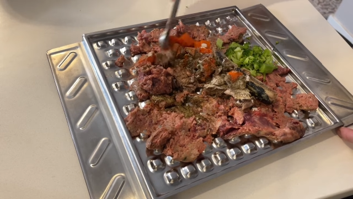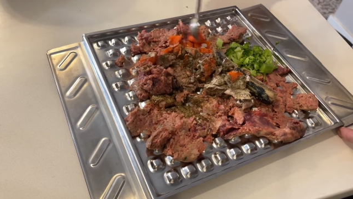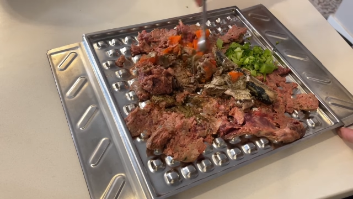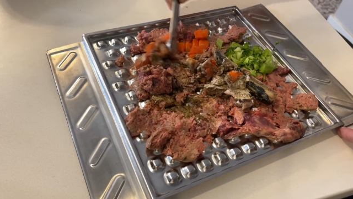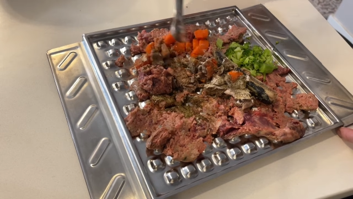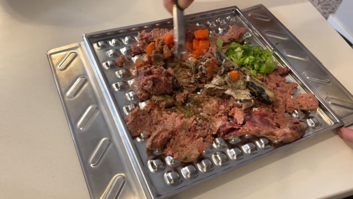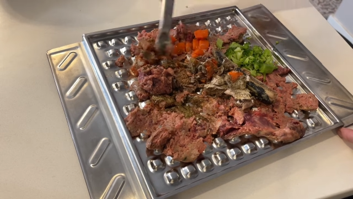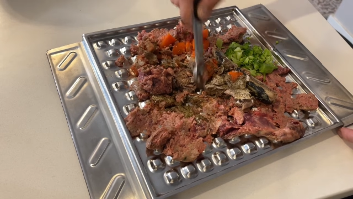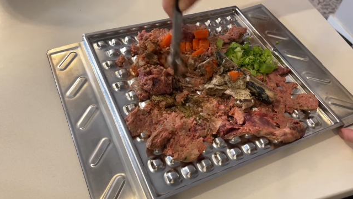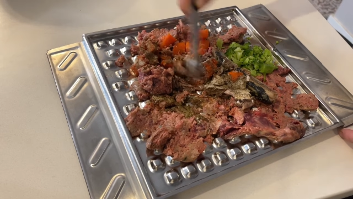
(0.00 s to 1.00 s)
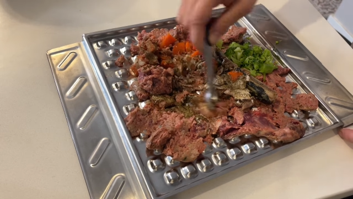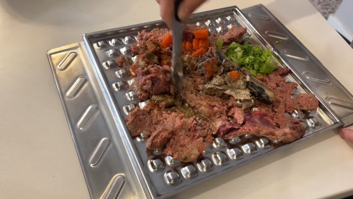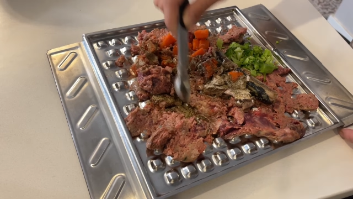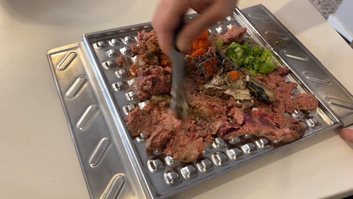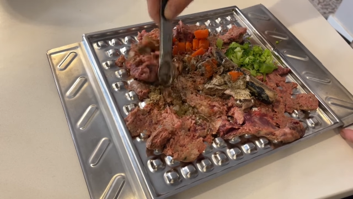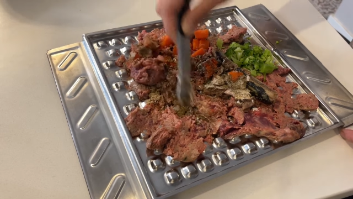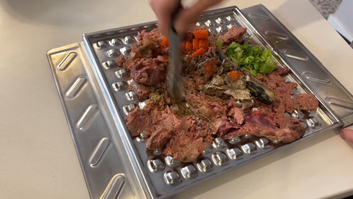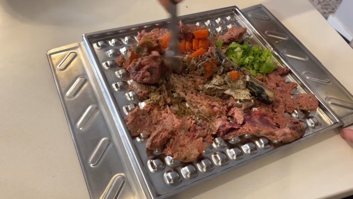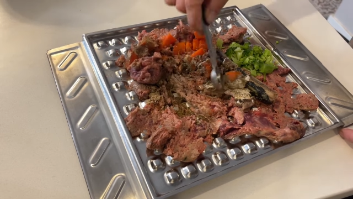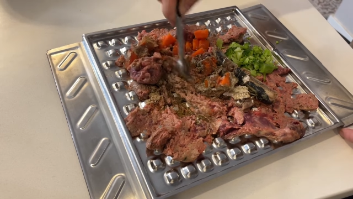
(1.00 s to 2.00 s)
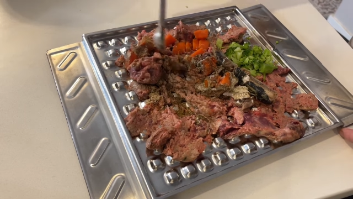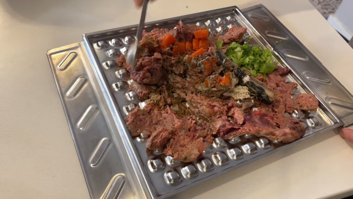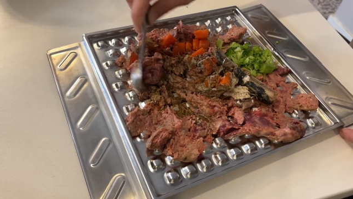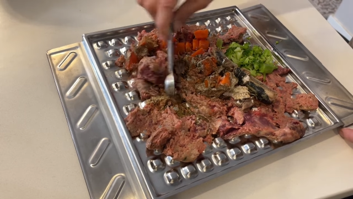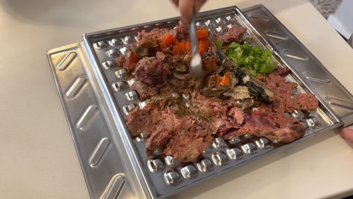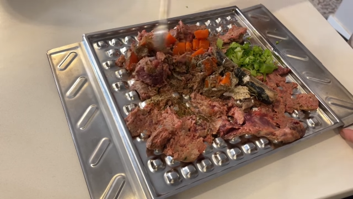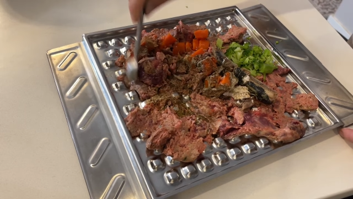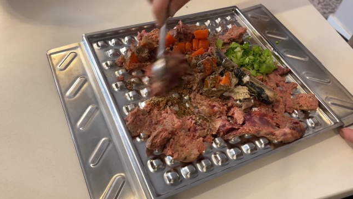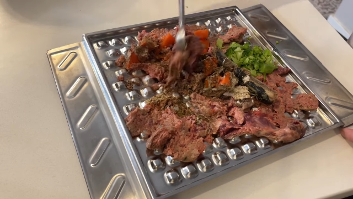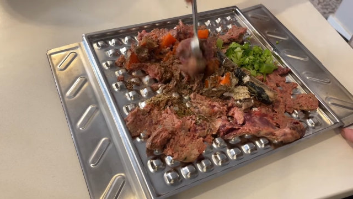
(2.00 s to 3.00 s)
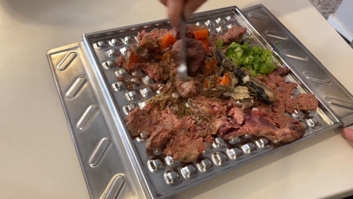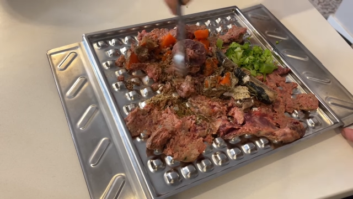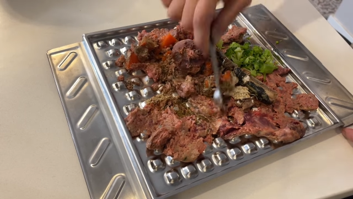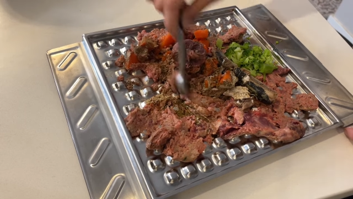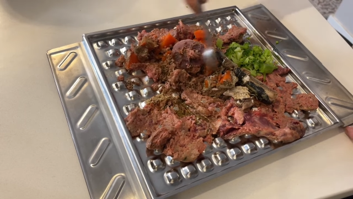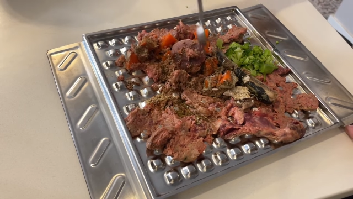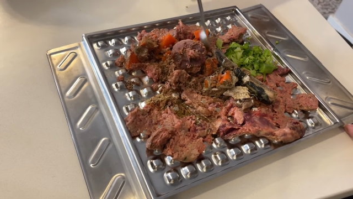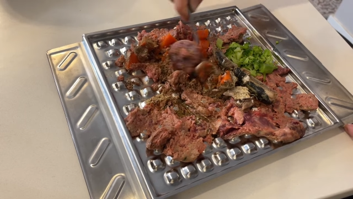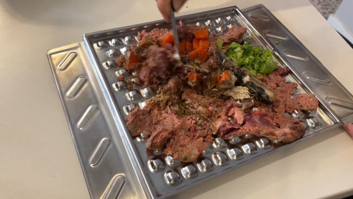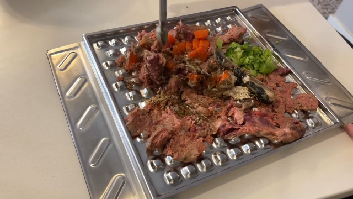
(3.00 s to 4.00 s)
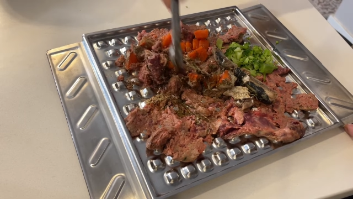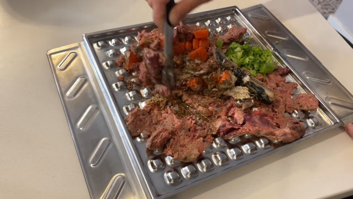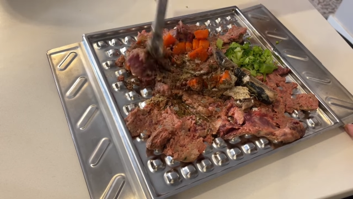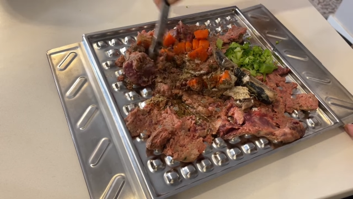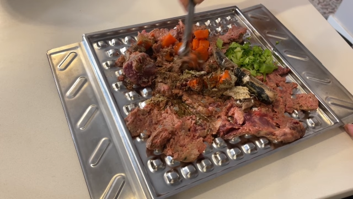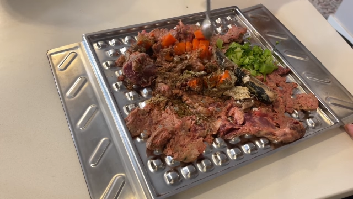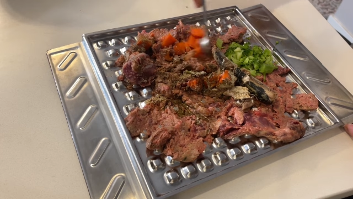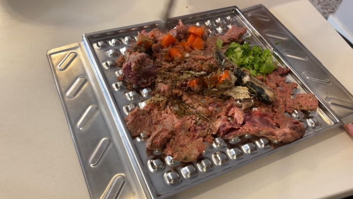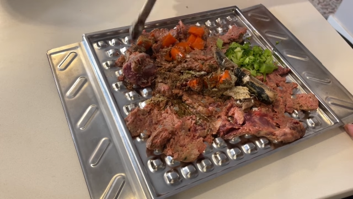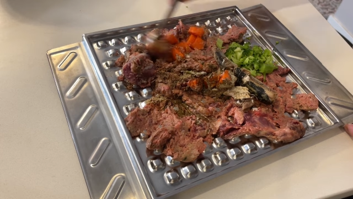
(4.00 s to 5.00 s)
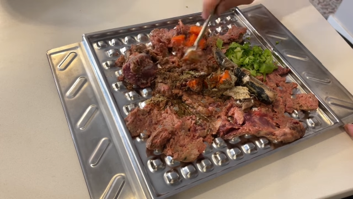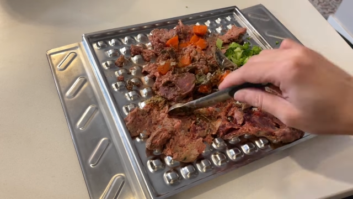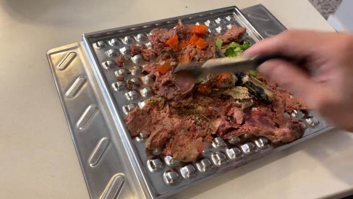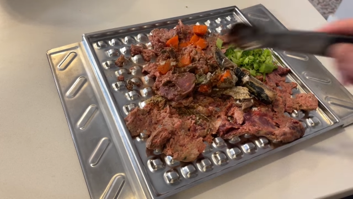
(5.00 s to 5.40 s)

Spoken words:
[unreadable: no face in view]